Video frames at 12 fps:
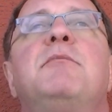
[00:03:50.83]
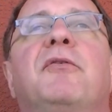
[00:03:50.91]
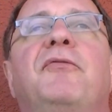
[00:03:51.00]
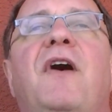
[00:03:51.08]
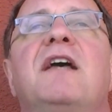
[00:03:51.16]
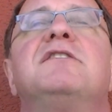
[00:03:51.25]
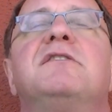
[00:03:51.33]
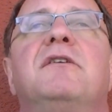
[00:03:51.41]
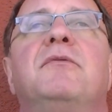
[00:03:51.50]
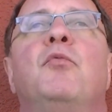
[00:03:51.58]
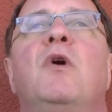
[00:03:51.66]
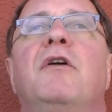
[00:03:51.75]

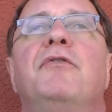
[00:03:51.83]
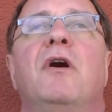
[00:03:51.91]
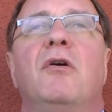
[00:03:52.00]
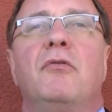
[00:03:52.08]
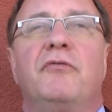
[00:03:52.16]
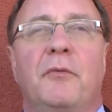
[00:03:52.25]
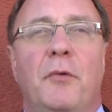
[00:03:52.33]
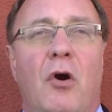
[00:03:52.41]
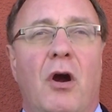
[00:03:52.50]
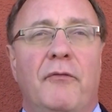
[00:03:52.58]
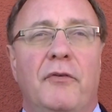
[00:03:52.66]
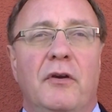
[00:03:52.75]
professor, well-known from
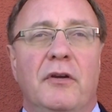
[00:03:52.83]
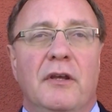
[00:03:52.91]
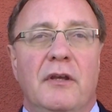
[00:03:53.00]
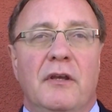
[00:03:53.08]
Harvard,